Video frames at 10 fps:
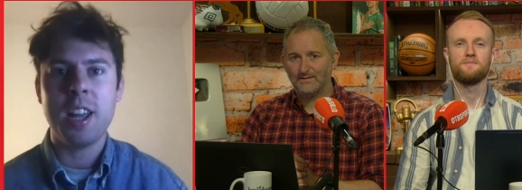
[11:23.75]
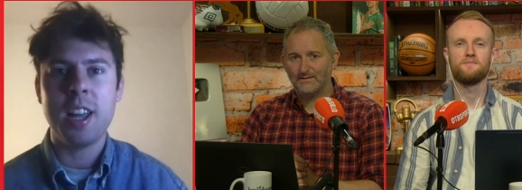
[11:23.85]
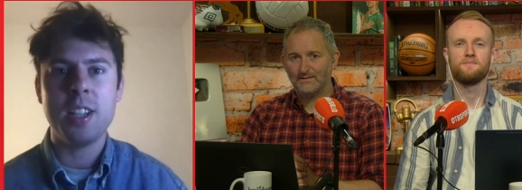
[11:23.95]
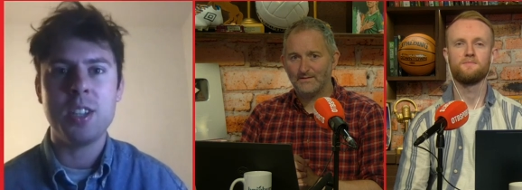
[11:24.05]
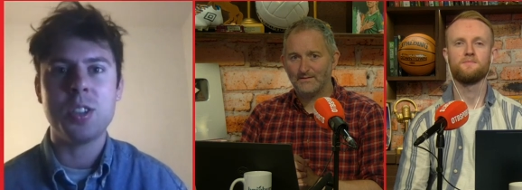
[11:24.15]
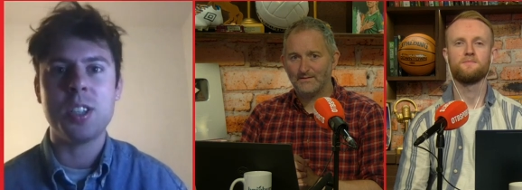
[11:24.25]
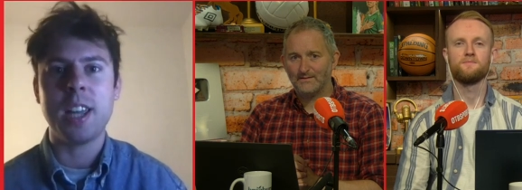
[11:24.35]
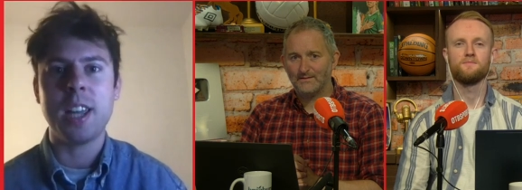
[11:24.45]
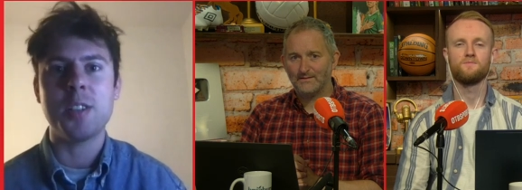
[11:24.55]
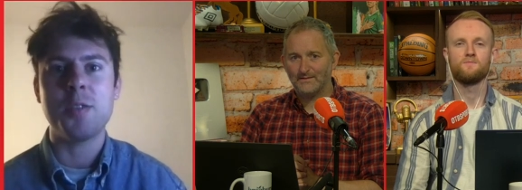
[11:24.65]
Speaker 1: Uh, it's just a
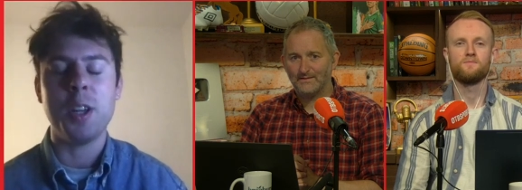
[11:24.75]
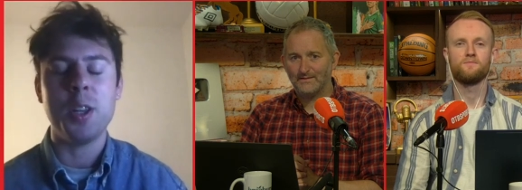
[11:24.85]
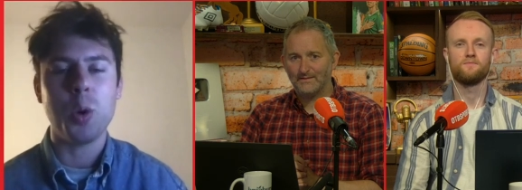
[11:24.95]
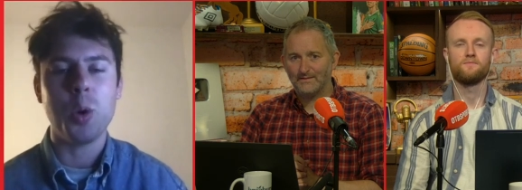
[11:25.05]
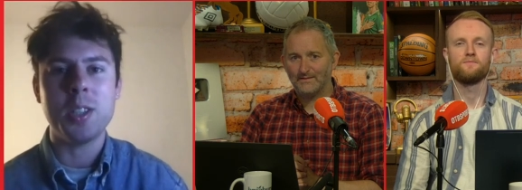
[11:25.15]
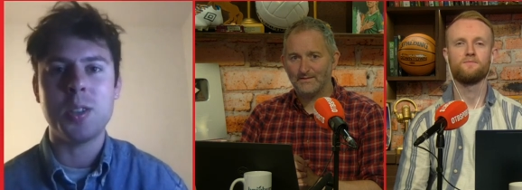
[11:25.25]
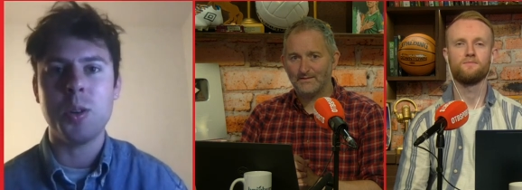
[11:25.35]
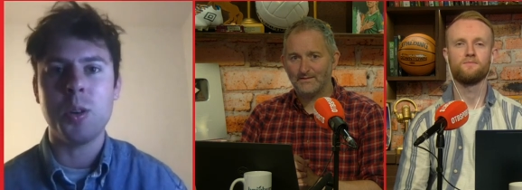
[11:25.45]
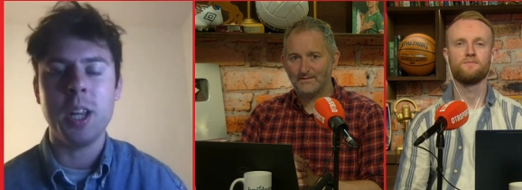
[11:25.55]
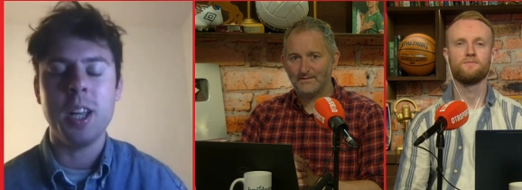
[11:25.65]
case of finding the right
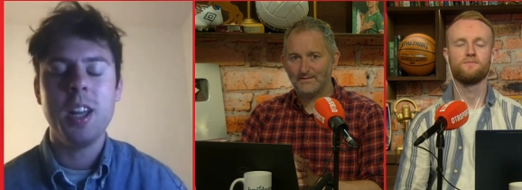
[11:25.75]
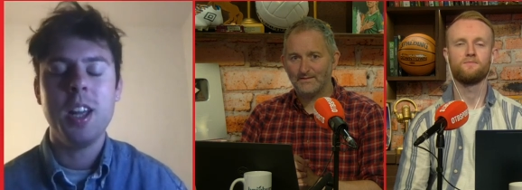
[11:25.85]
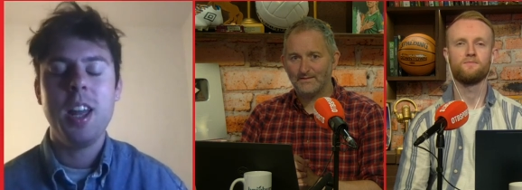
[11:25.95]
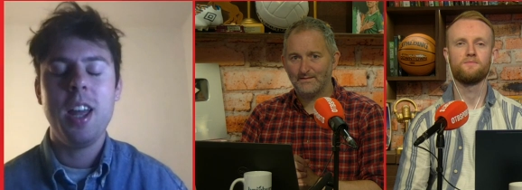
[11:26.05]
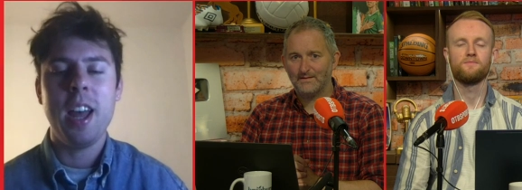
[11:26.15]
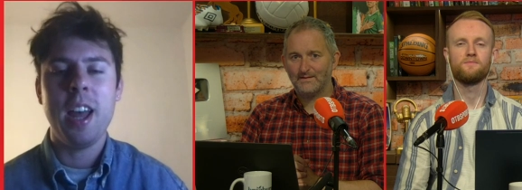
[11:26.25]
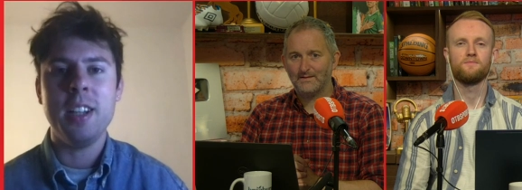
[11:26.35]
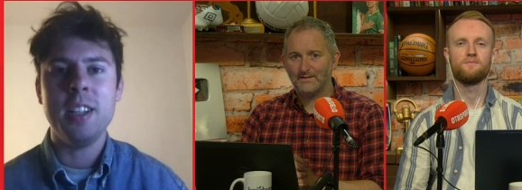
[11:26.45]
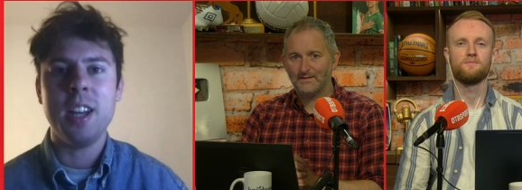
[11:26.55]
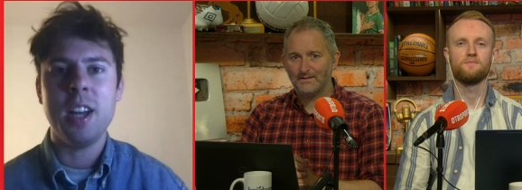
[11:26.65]
story
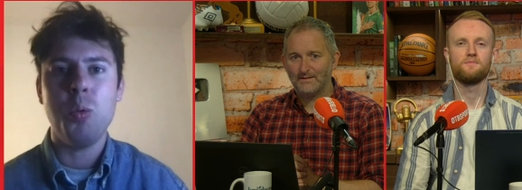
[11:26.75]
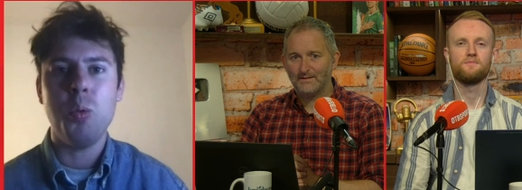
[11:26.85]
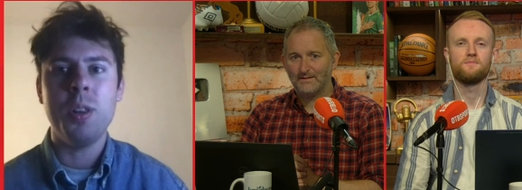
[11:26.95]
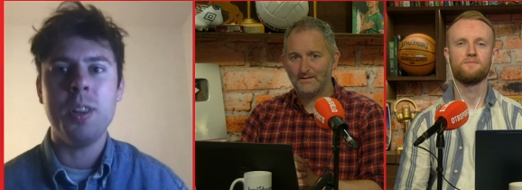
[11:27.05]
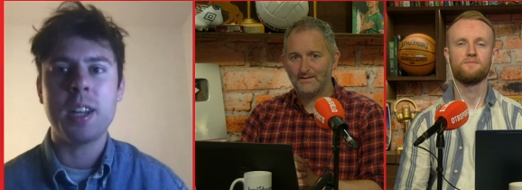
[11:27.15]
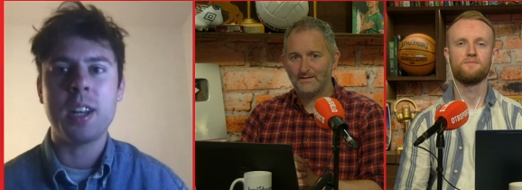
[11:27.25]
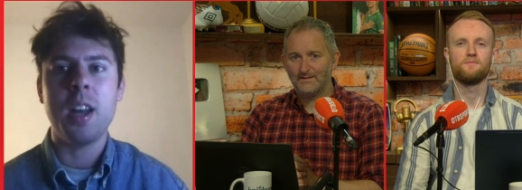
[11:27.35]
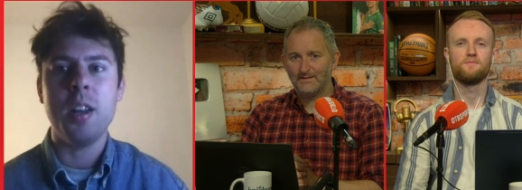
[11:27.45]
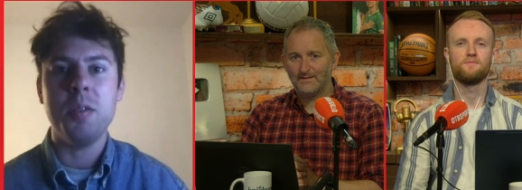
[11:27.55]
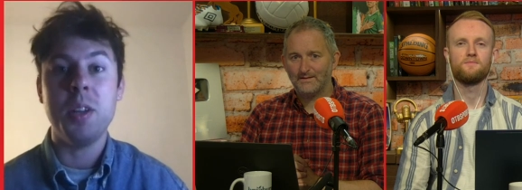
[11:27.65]
and uh, one that
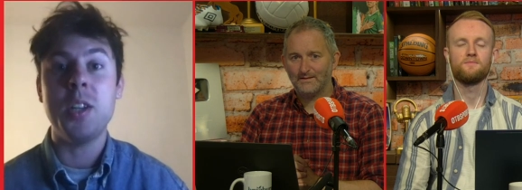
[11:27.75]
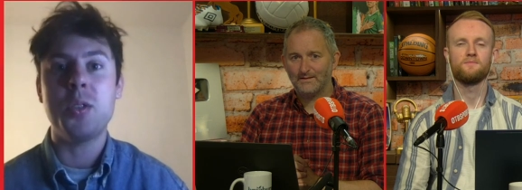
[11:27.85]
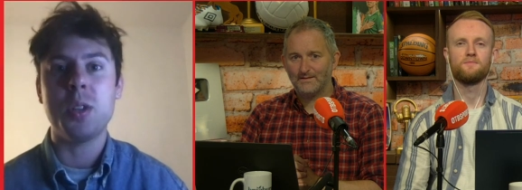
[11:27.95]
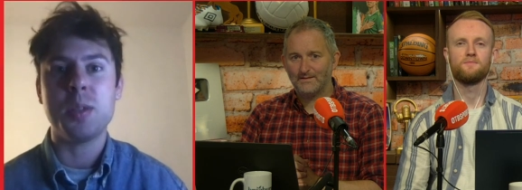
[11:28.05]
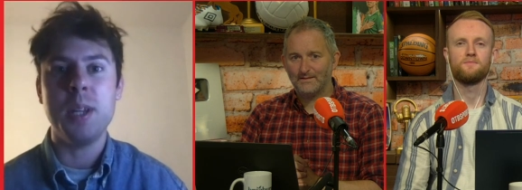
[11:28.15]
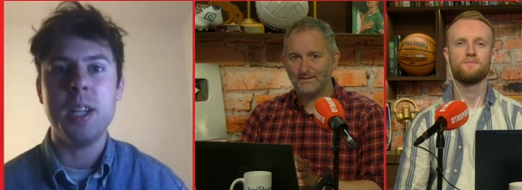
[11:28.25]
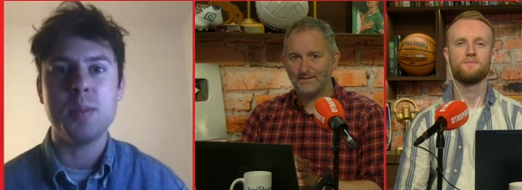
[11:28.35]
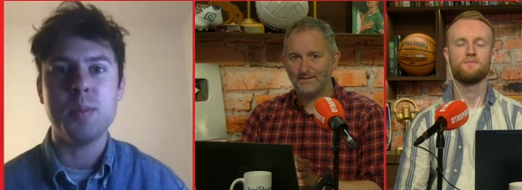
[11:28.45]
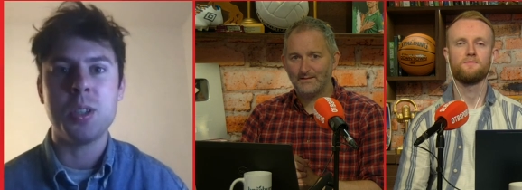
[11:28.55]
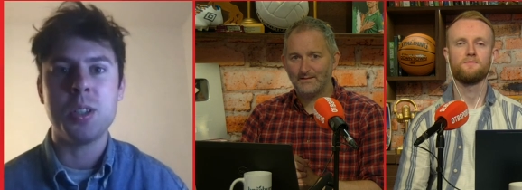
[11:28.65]
kind of interests me
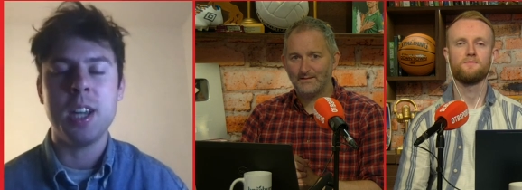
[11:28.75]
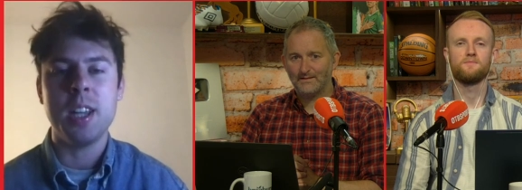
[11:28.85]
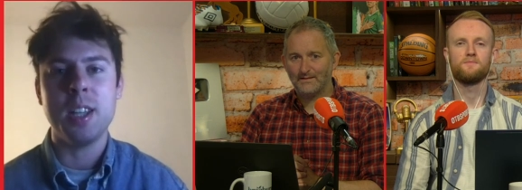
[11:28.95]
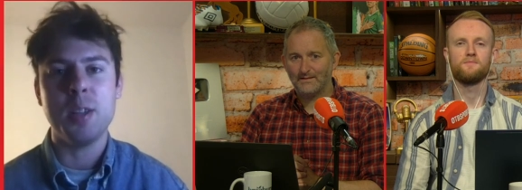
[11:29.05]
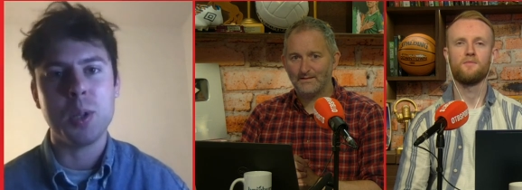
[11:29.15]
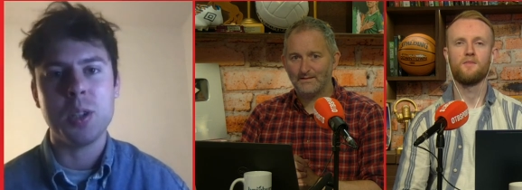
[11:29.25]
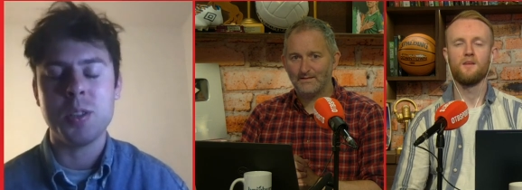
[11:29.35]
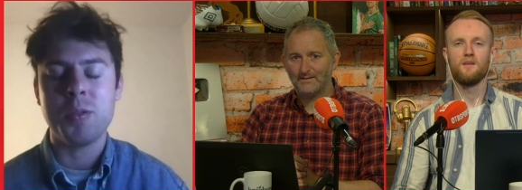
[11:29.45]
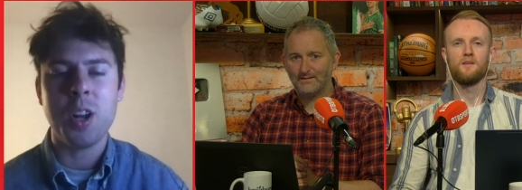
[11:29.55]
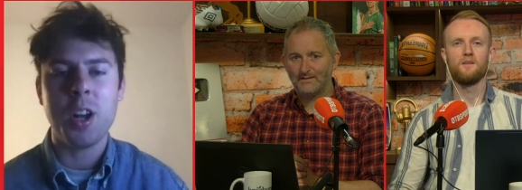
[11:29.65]
as much as anything. Because
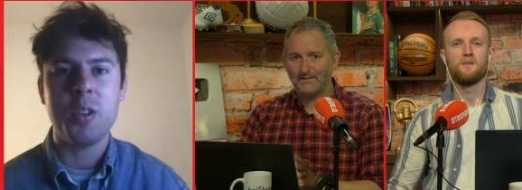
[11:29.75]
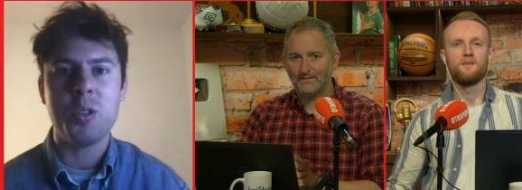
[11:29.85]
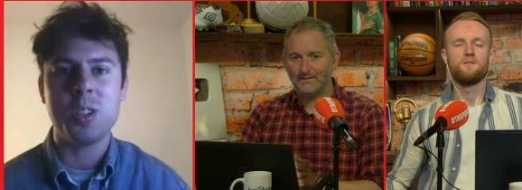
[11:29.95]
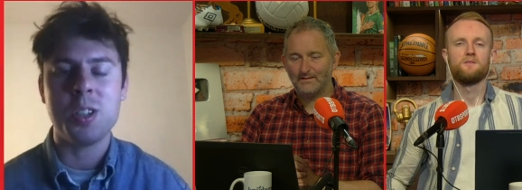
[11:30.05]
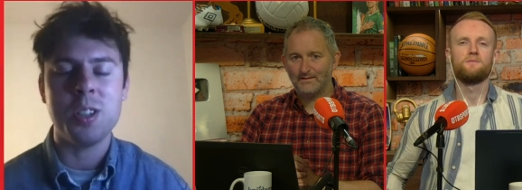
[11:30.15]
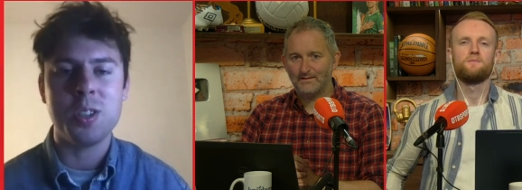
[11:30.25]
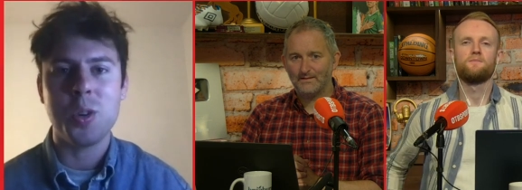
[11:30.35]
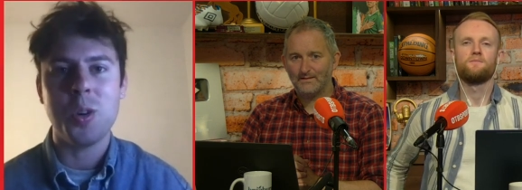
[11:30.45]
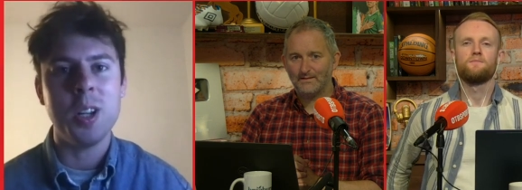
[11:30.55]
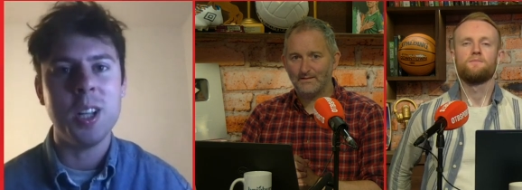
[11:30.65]
if you're not interested in the
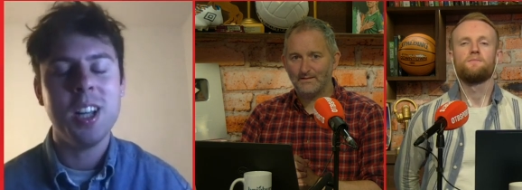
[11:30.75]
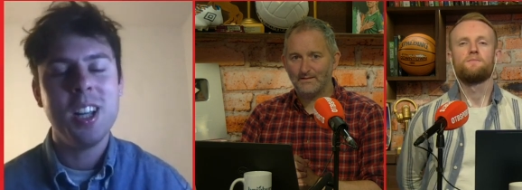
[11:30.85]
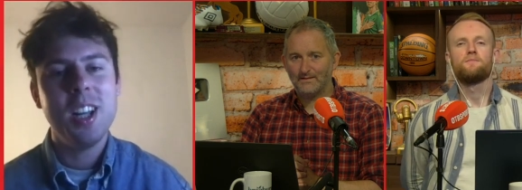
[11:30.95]
story, it